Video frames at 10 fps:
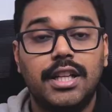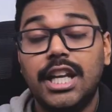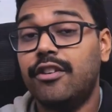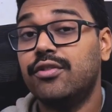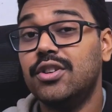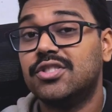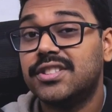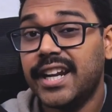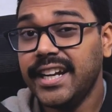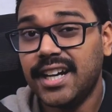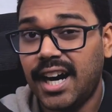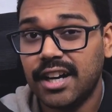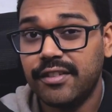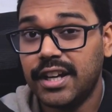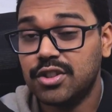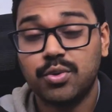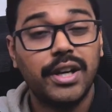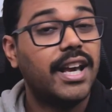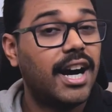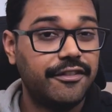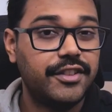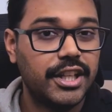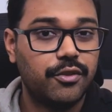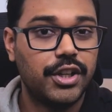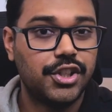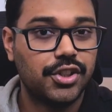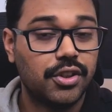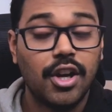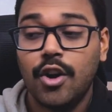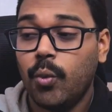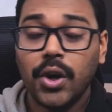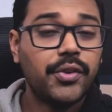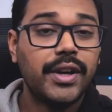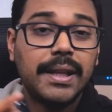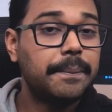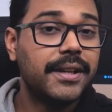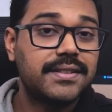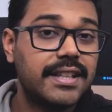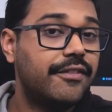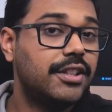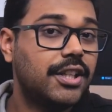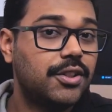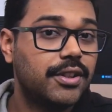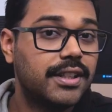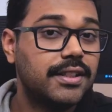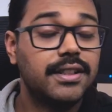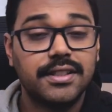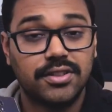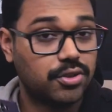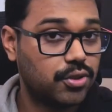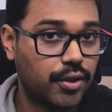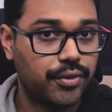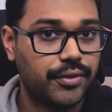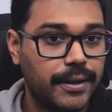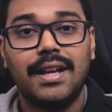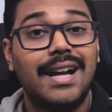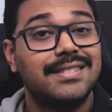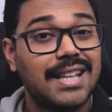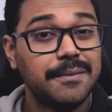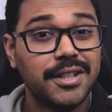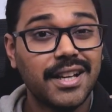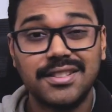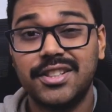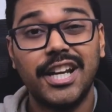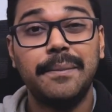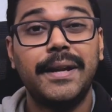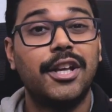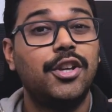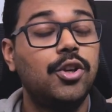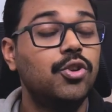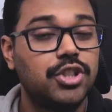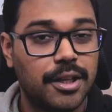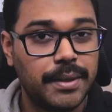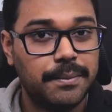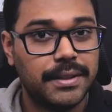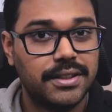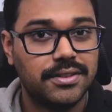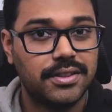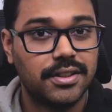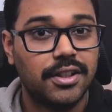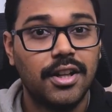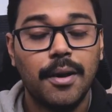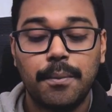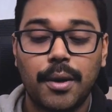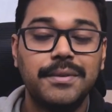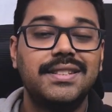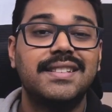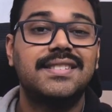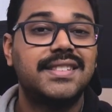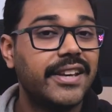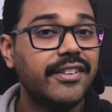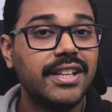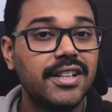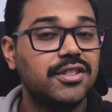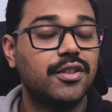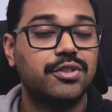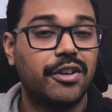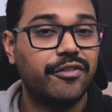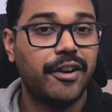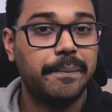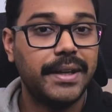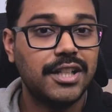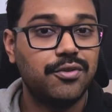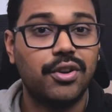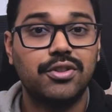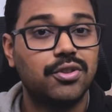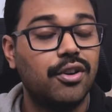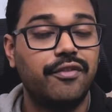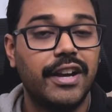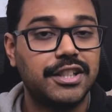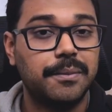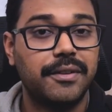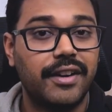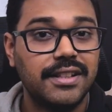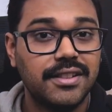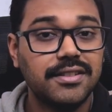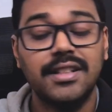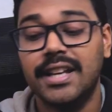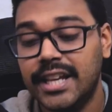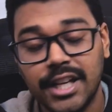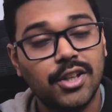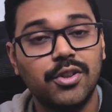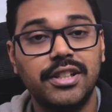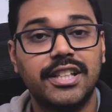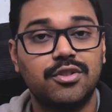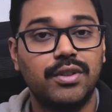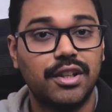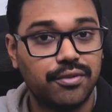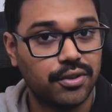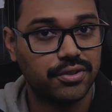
Now of course, great hardware is only half the equation. What really brings everything together is the software. And Samsung has really made a huge commitment this year, promising 7 years of software updates for its all flagship devices, including the S24